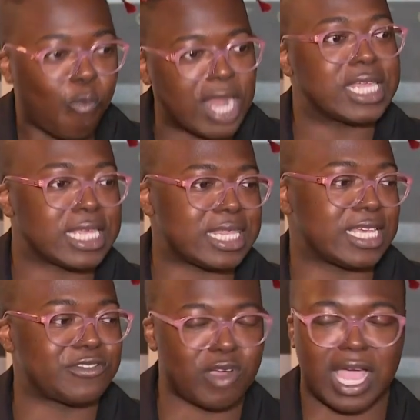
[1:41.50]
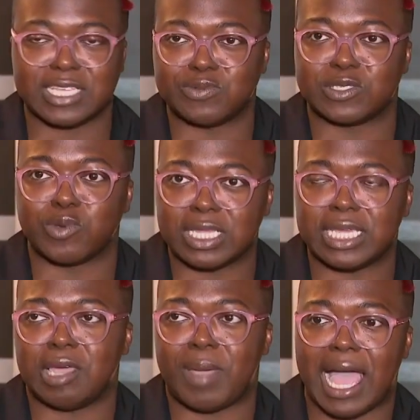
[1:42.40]
one of the things for us was
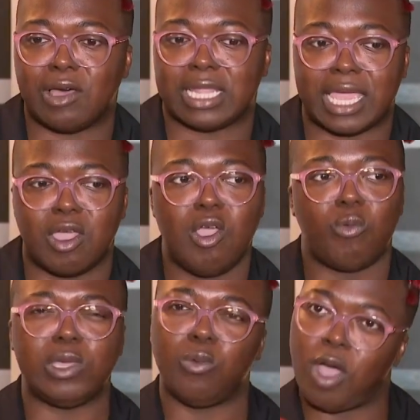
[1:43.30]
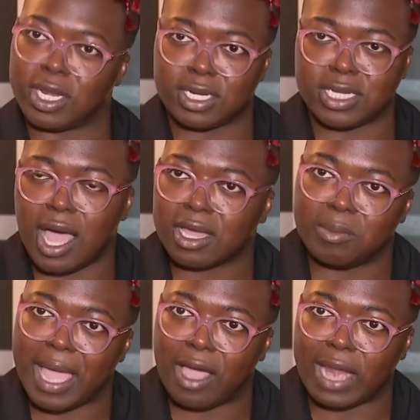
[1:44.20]
really about, like, we wanted to talk
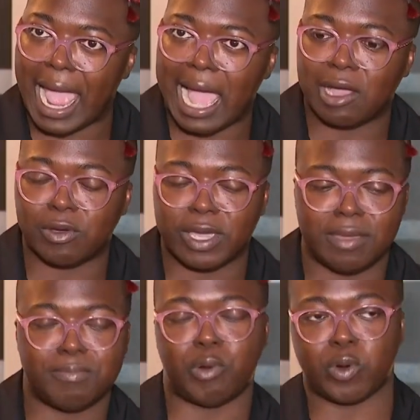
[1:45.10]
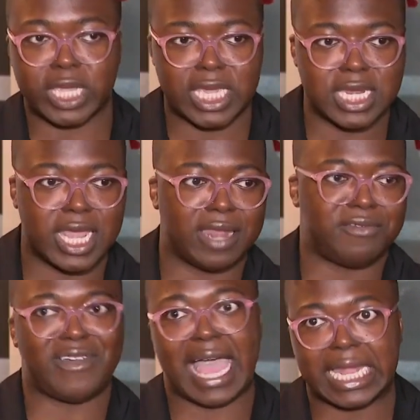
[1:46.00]
about how important and
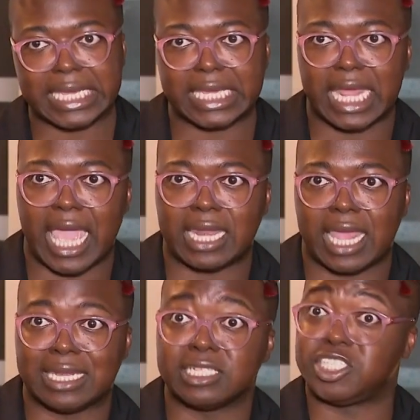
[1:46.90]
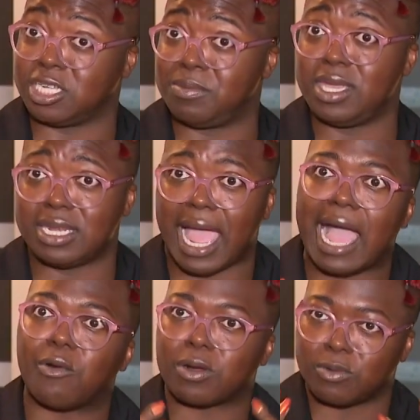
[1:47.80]
valid and legitimate
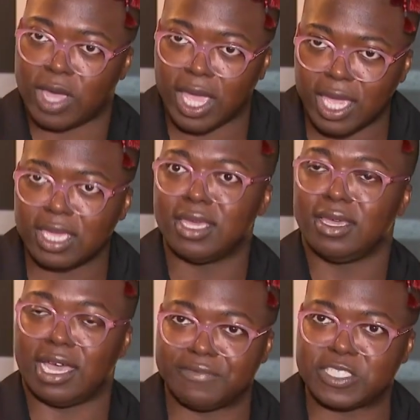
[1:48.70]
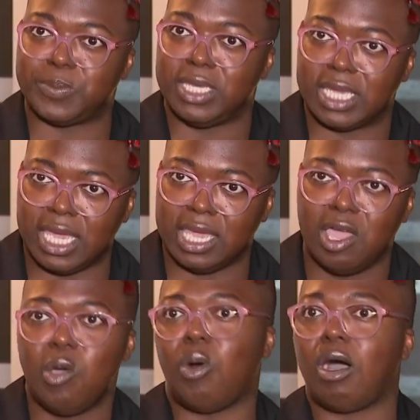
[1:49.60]
our way of speaking,
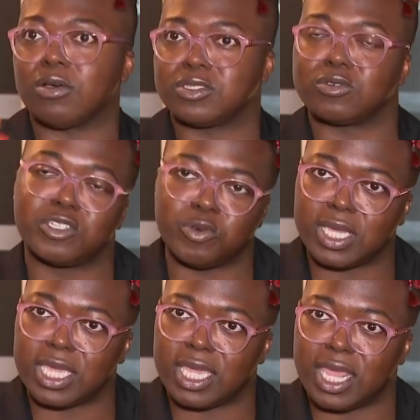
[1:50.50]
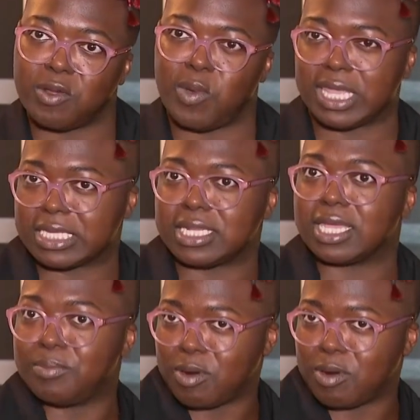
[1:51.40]
while also doing it in a way that's, like,